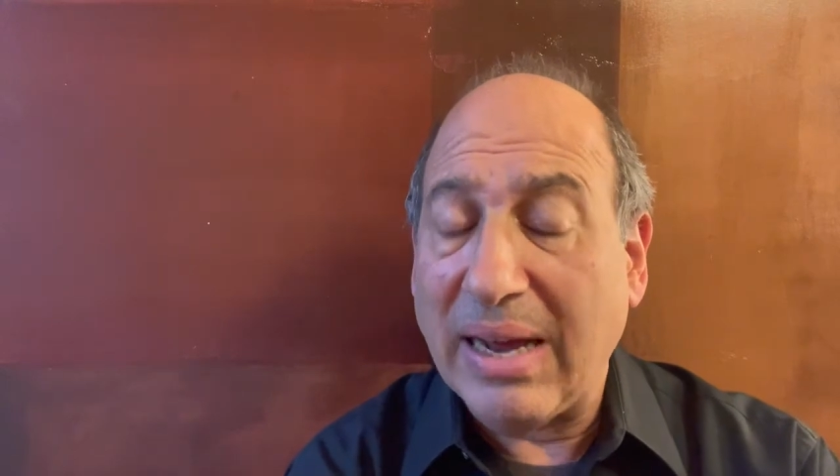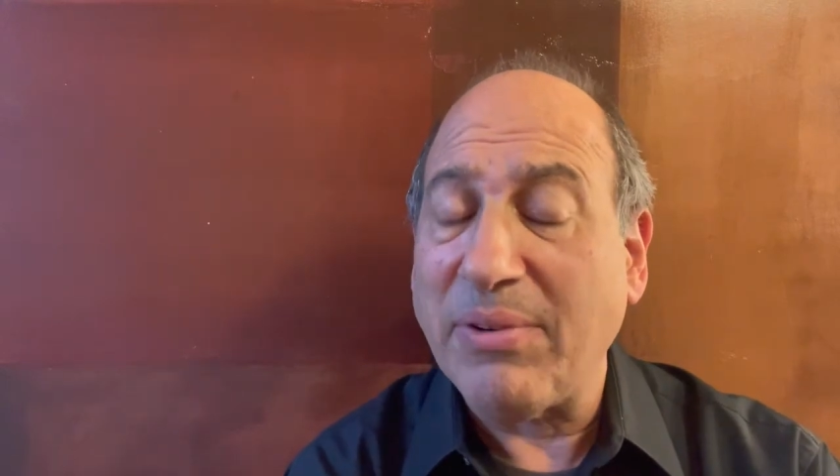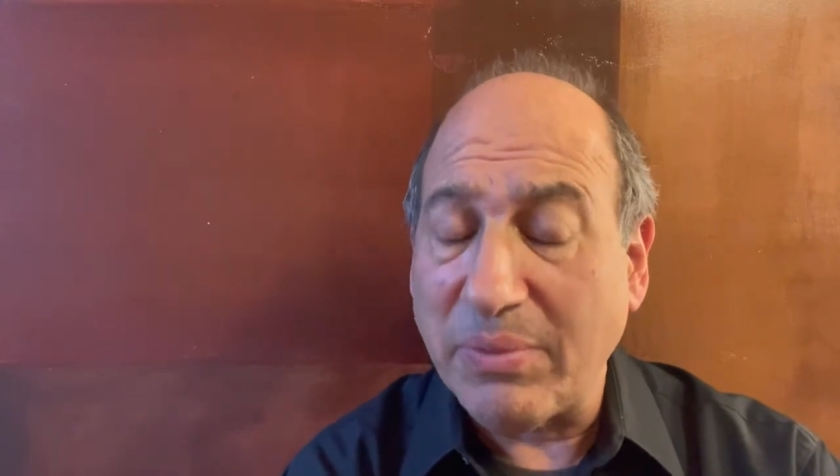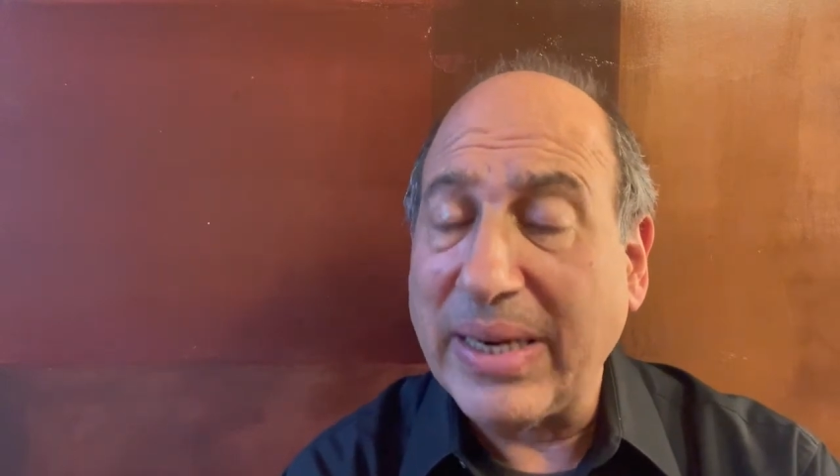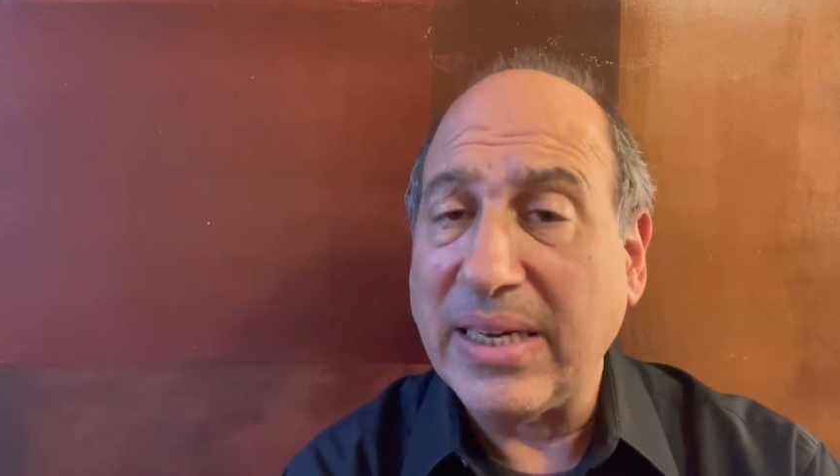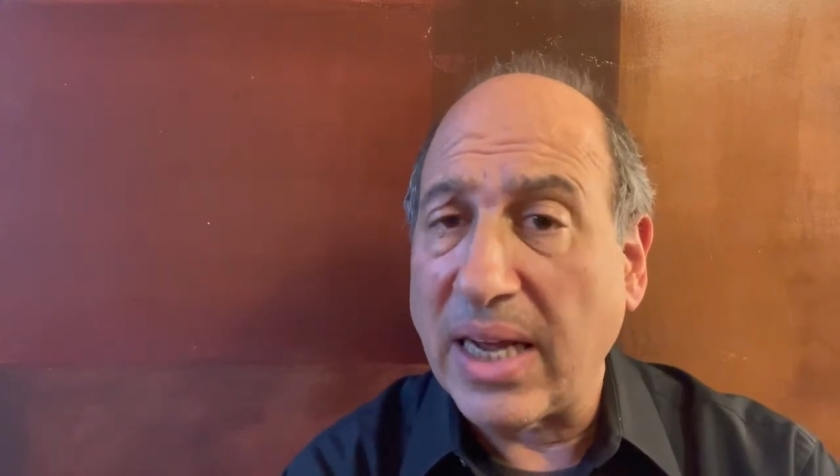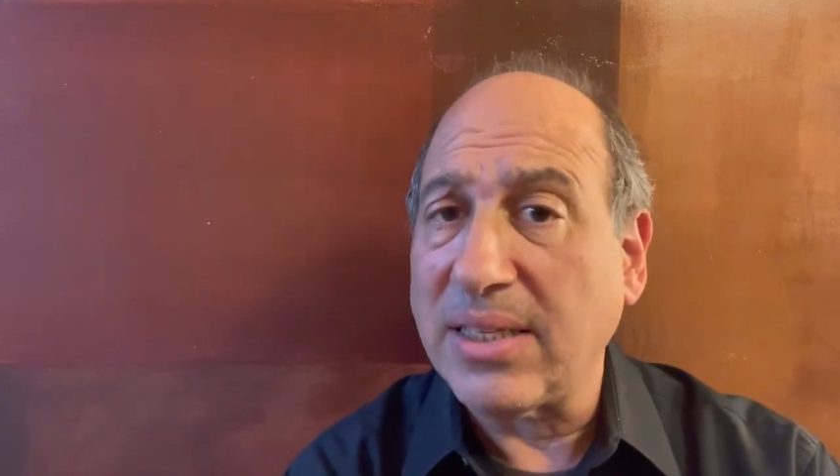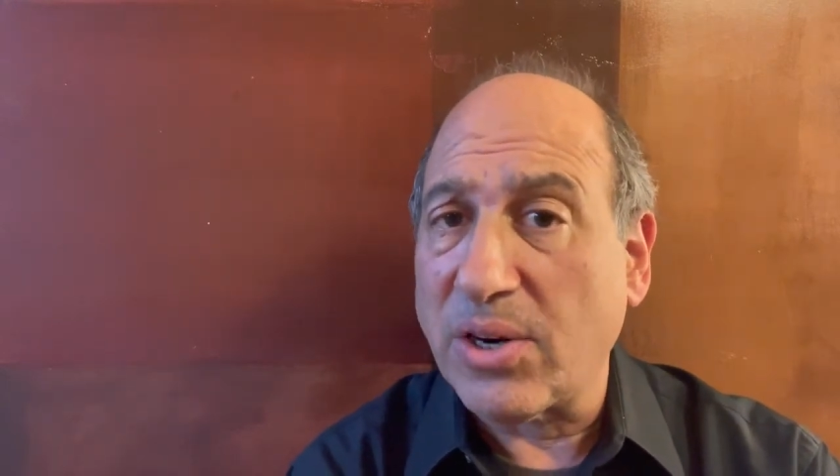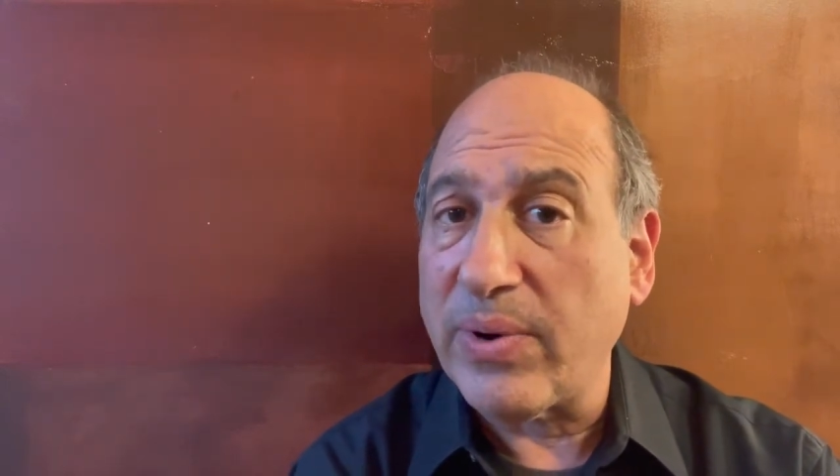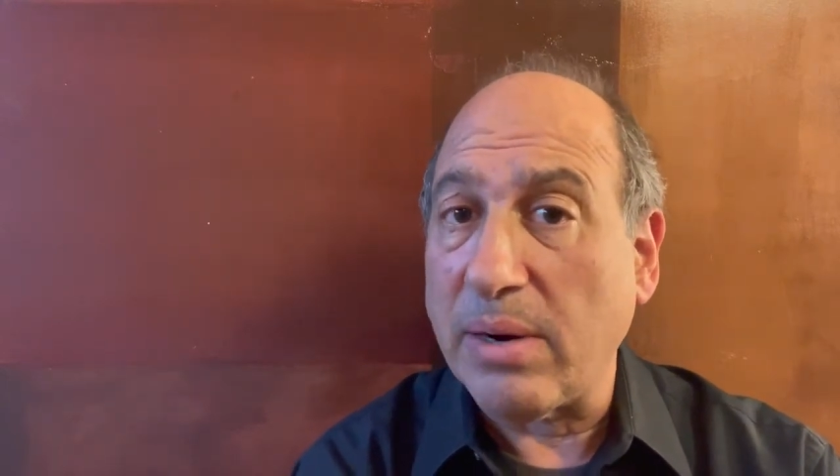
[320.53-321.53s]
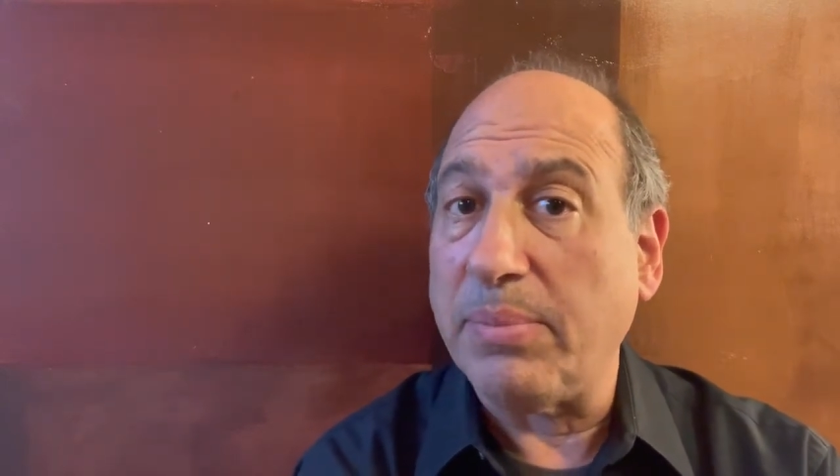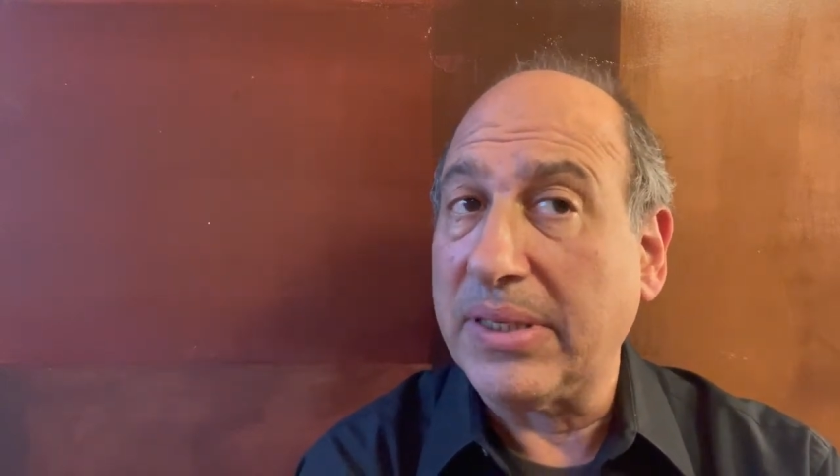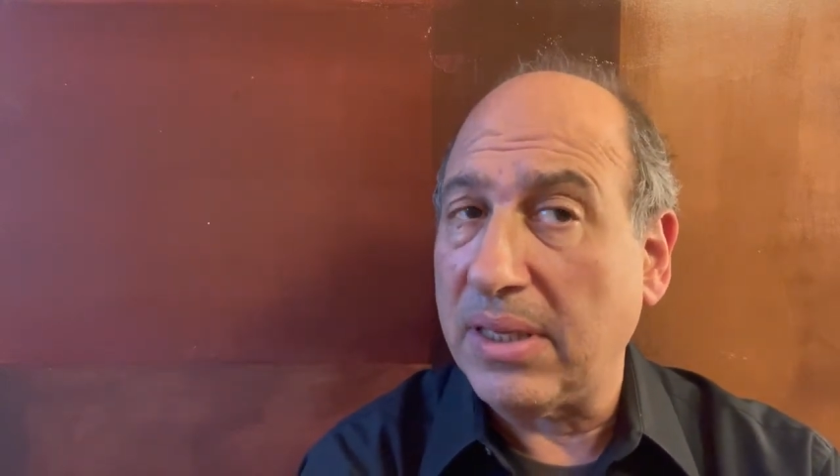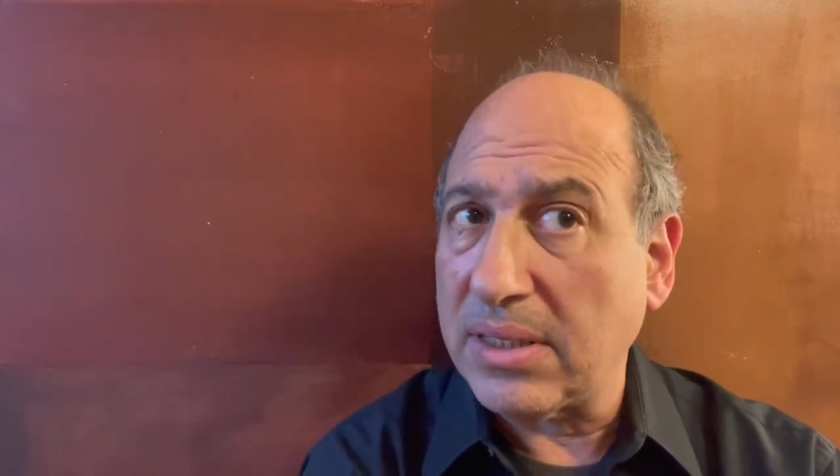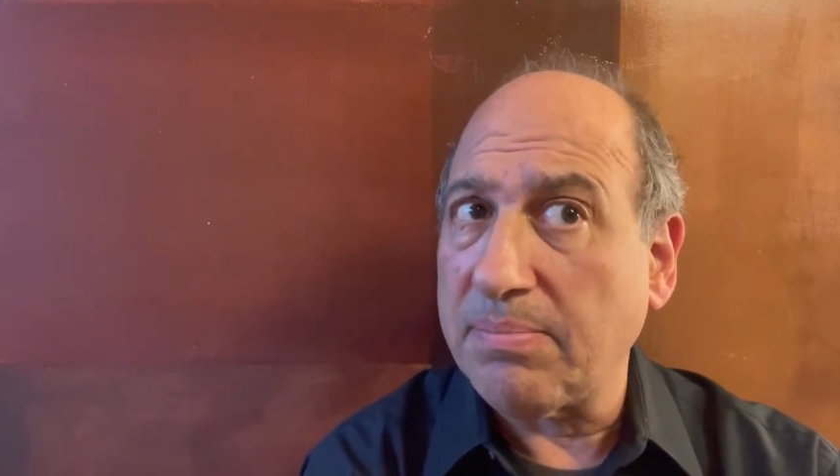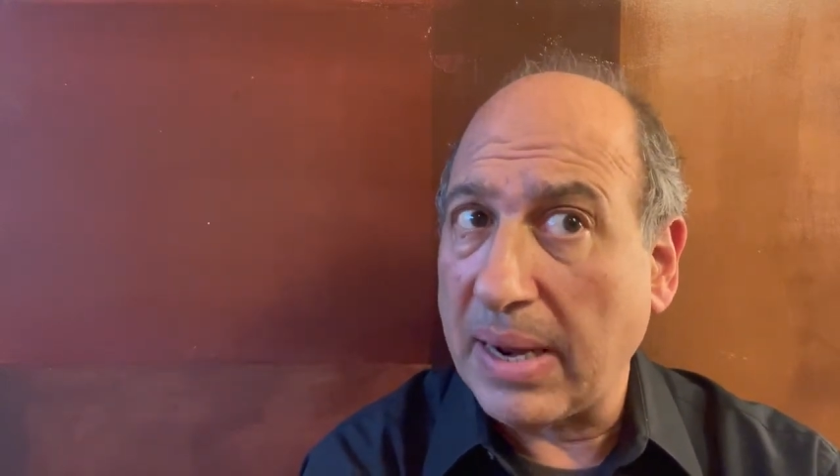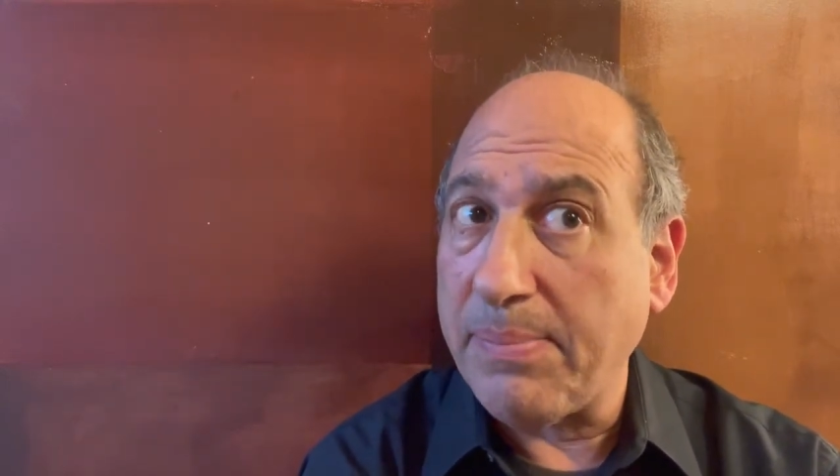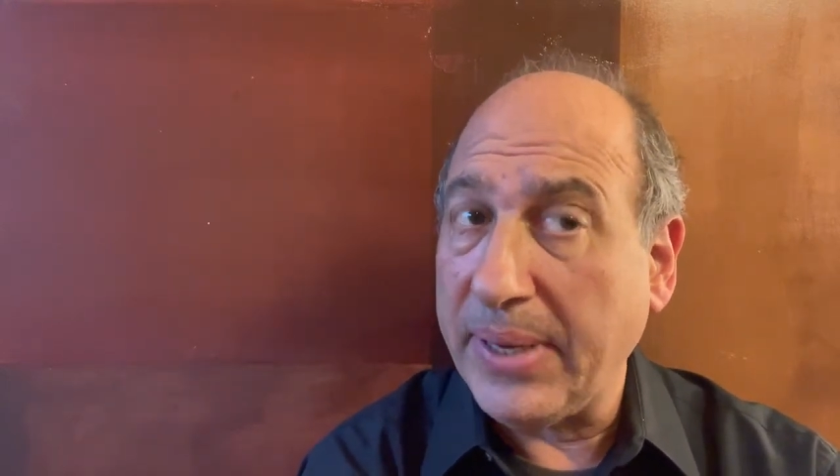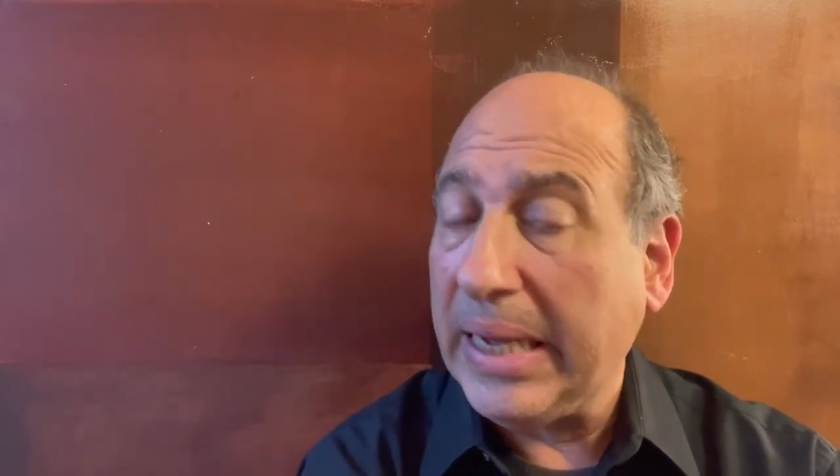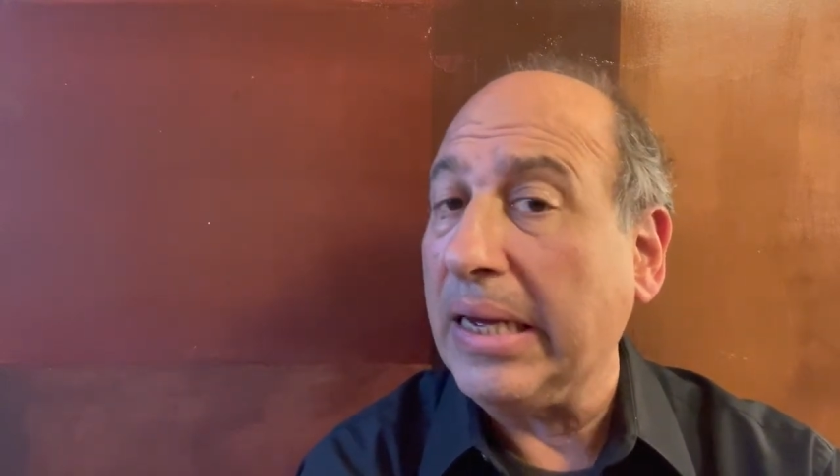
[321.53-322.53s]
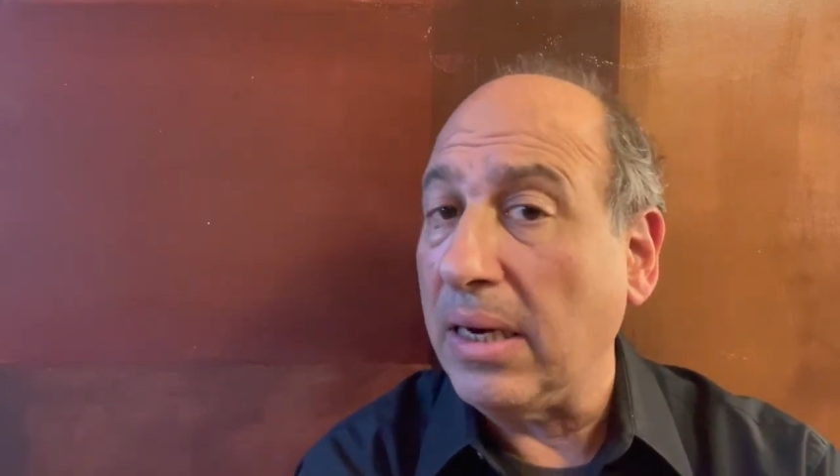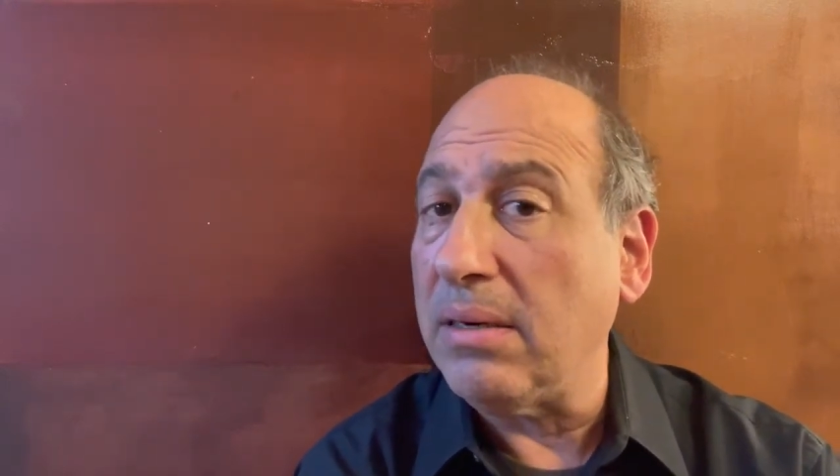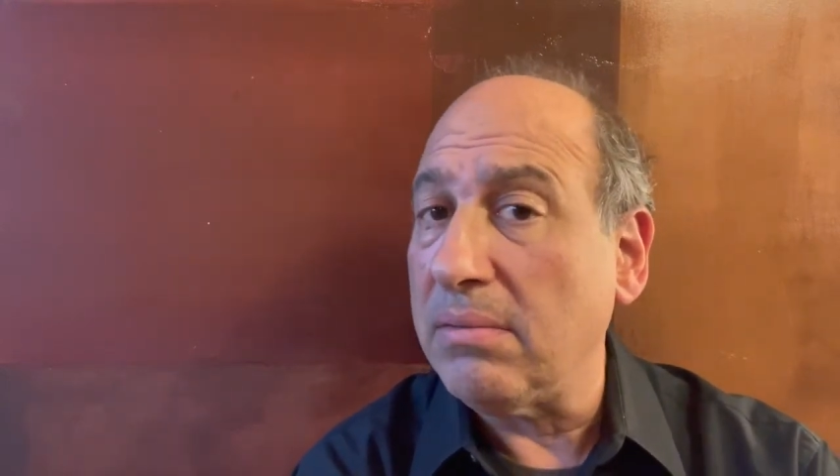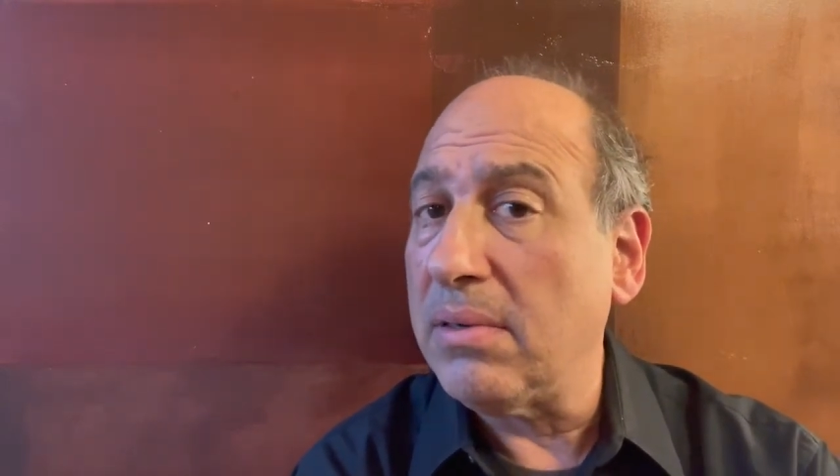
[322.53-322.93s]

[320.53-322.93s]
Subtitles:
a really nice career, but this might be it.